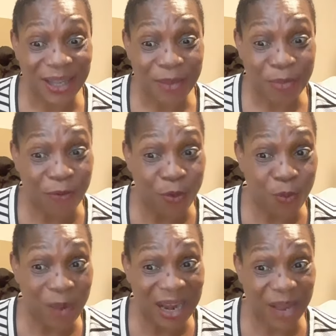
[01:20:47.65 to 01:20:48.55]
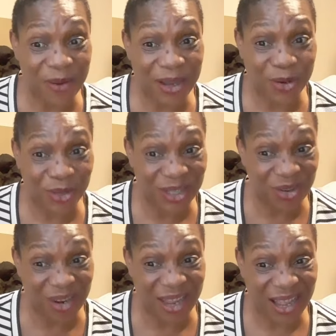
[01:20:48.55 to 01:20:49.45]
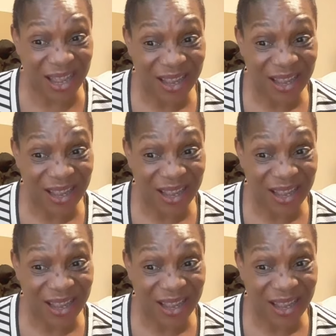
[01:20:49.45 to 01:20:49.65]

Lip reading: But for 1 hour, I don't sit on there.